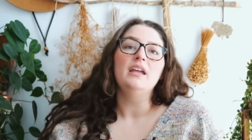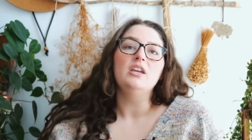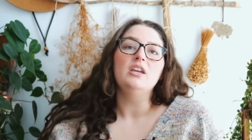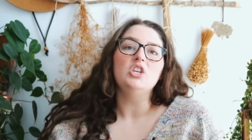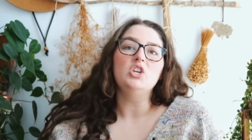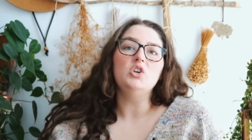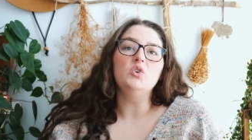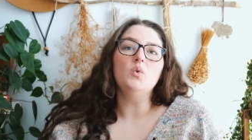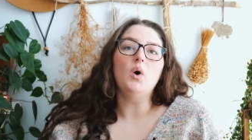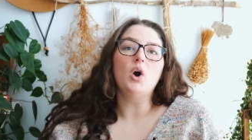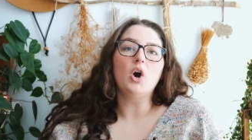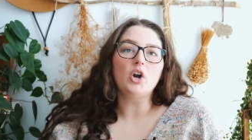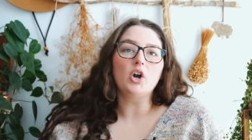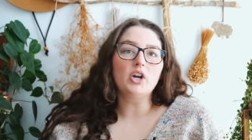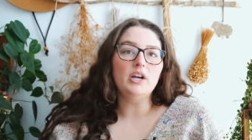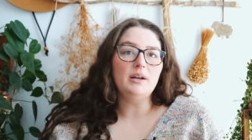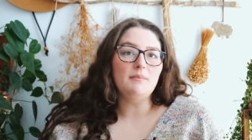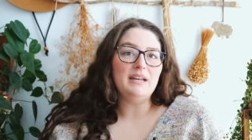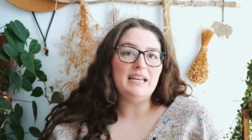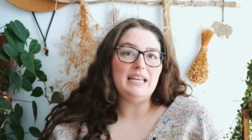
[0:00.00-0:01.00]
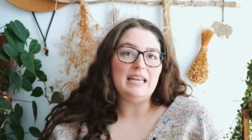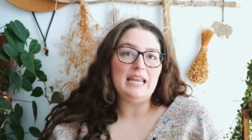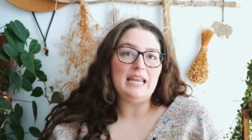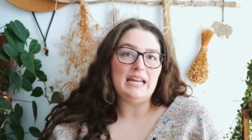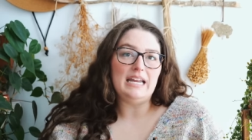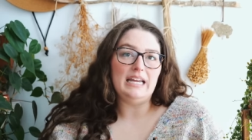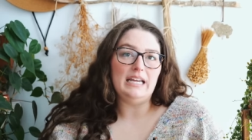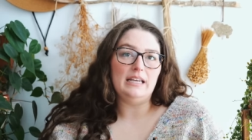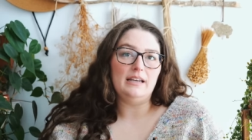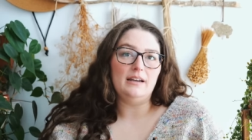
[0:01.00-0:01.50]
You are going to be
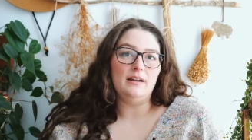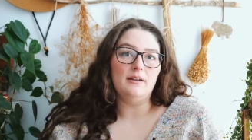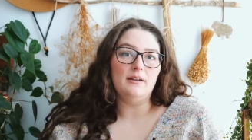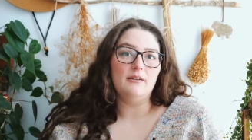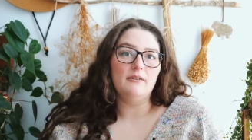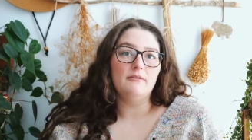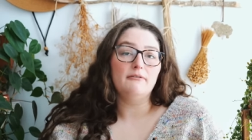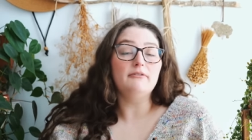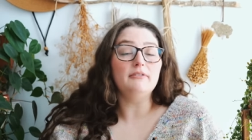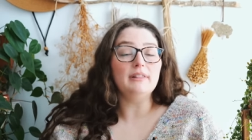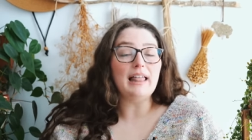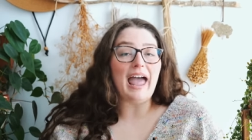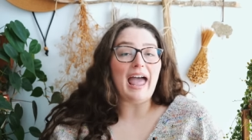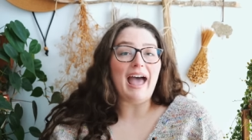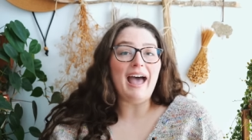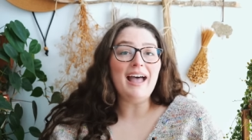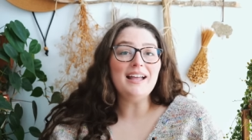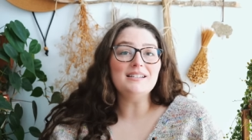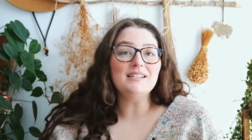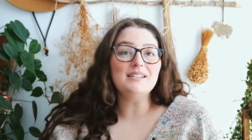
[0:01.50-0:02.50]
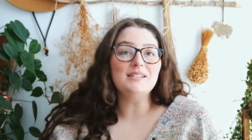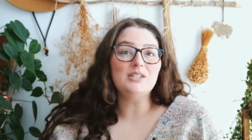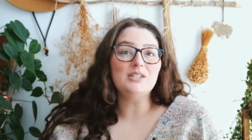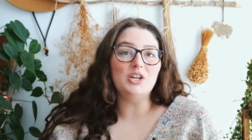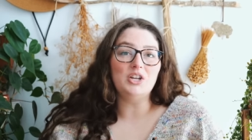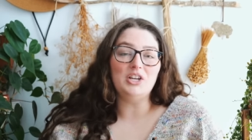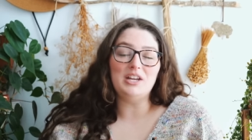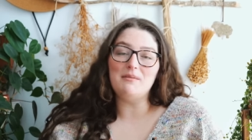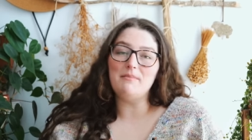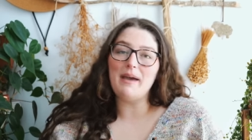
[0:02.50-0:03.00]
knitting flat, so
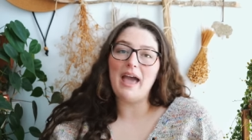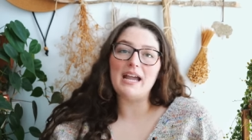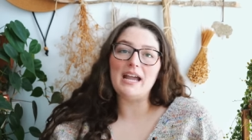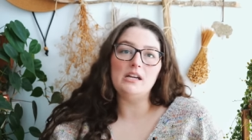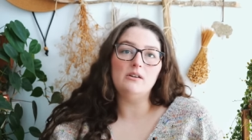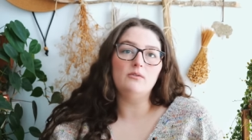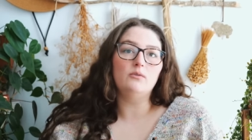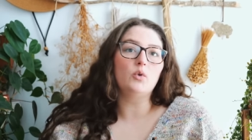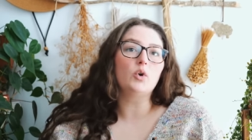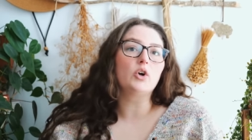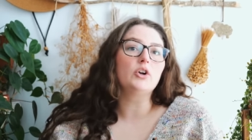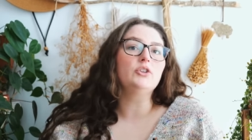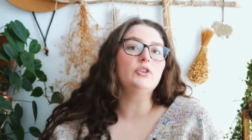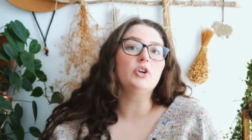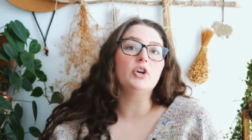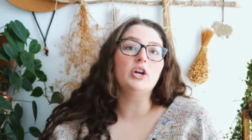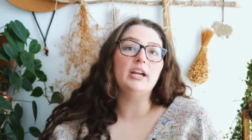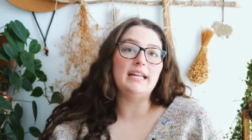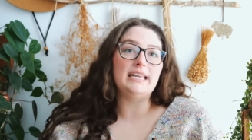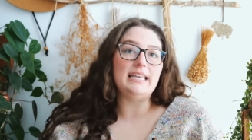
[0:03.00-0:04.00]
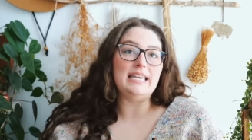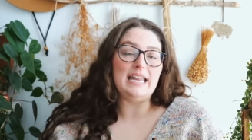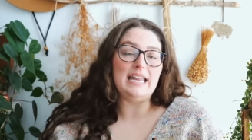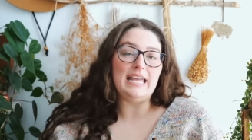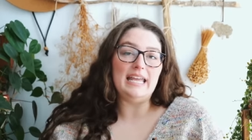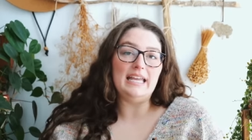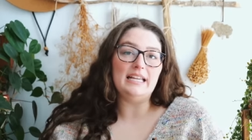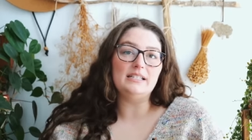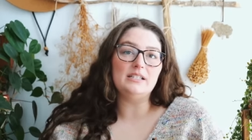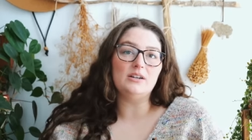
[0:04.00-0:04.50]
you knit back and forth. You're going to
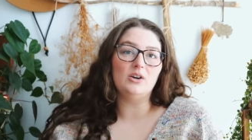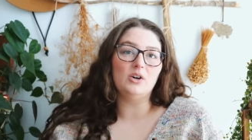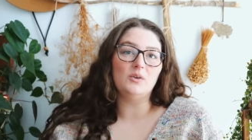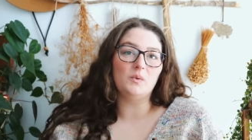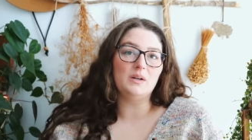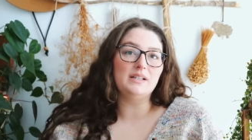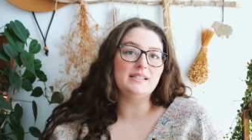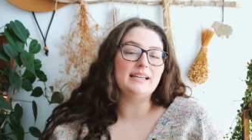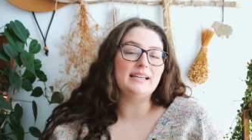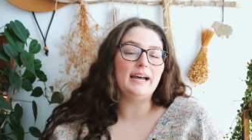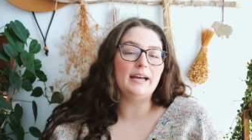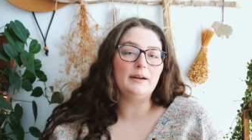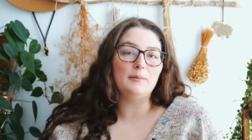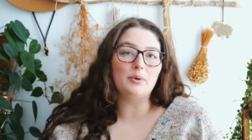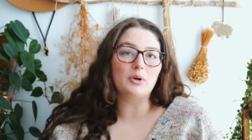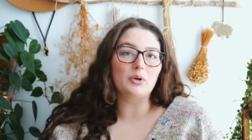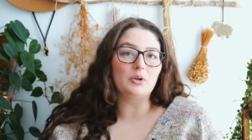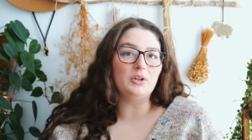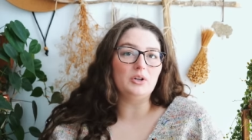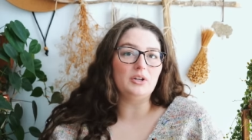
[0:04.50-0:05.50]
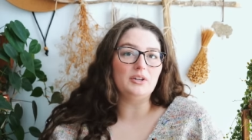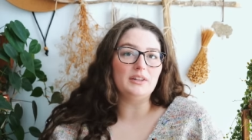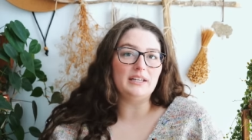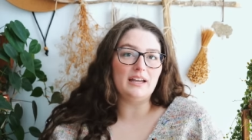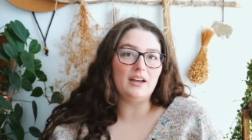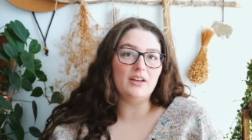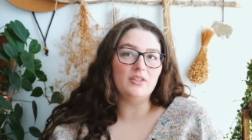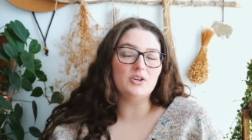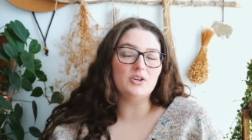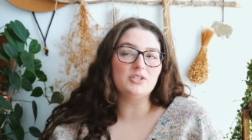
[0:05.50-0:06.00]
knit on one side, purl on the
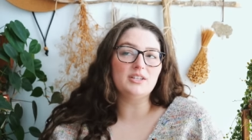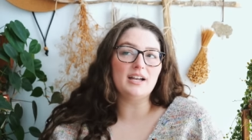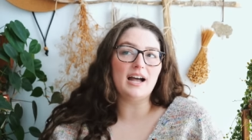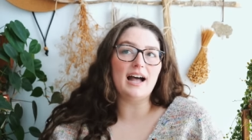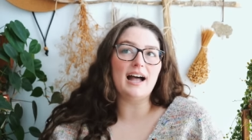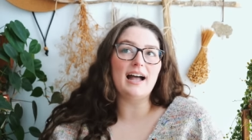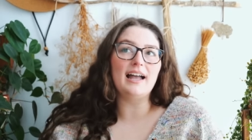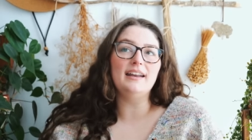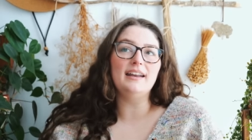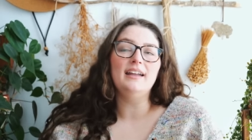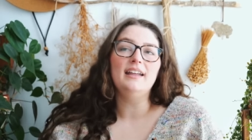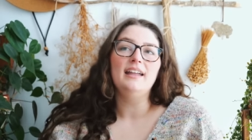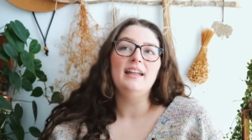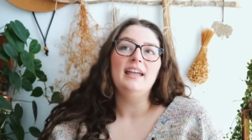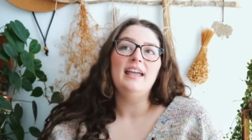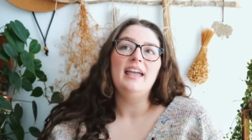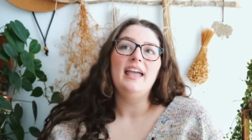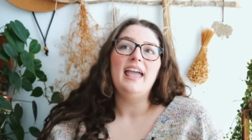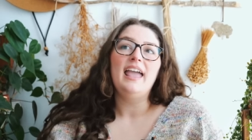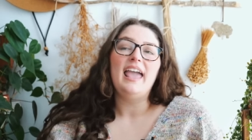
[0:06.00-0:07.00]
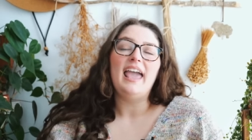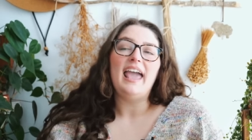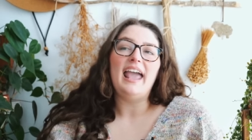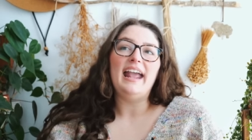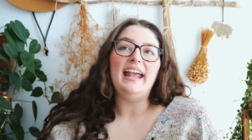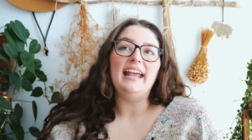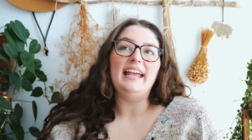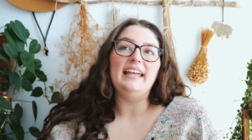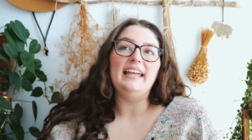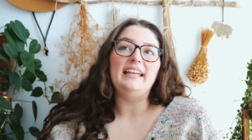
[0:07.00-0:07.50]
other side.
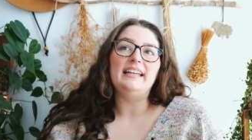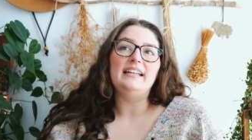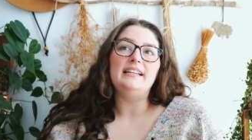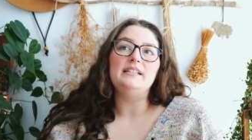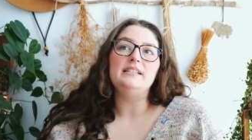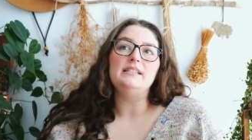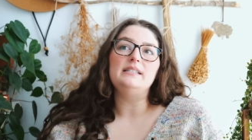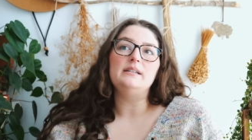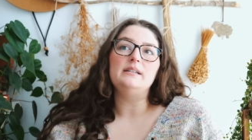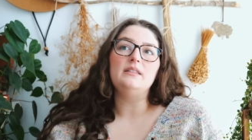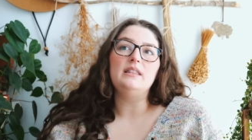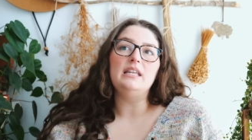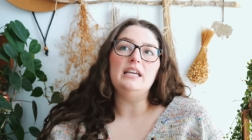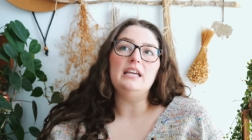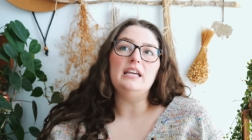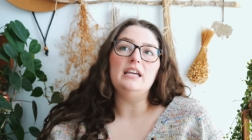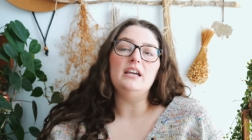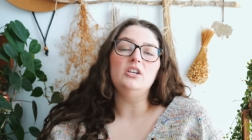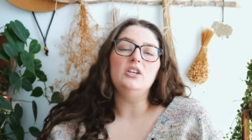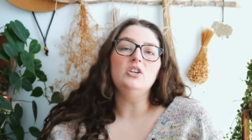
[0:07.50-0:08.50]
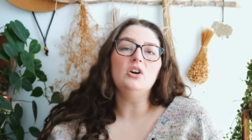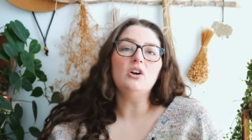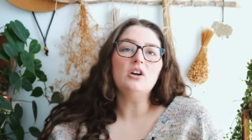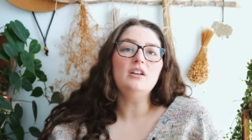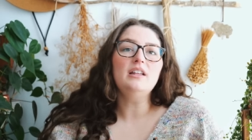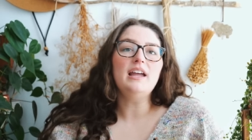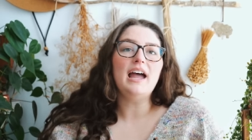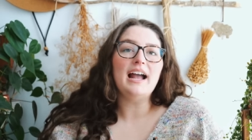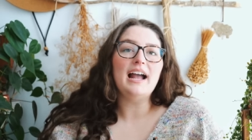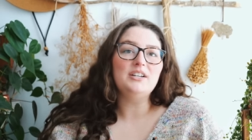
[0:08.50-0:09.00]
And the
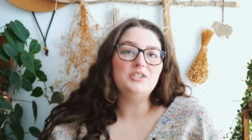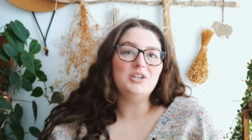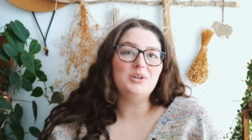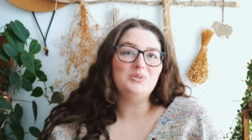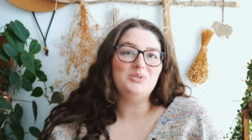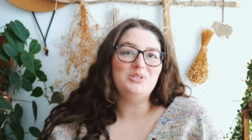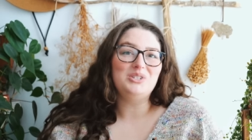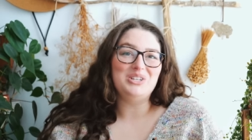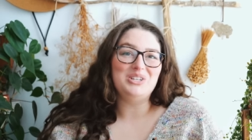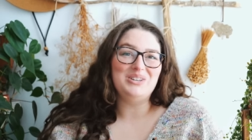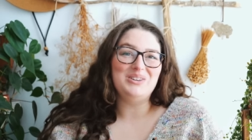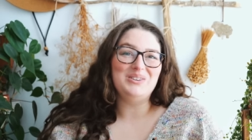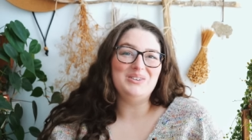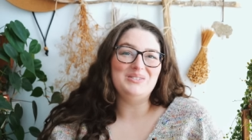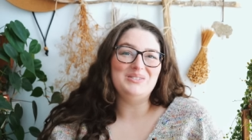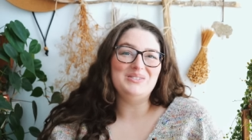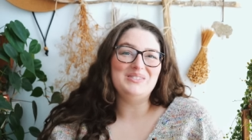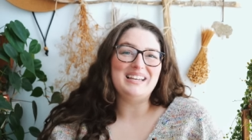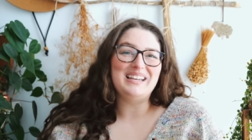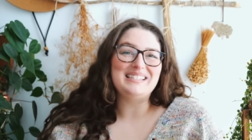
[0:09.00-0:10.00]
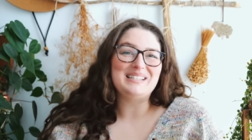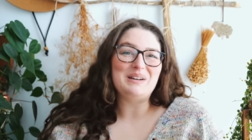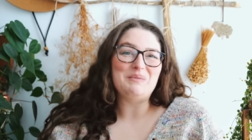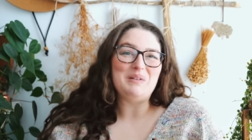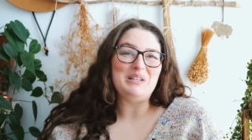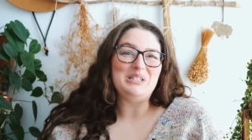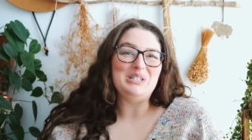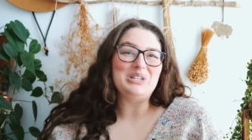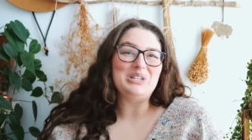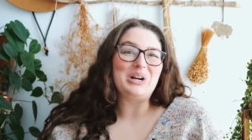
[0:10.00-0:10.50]
yarn that I chose to use, as I mentioned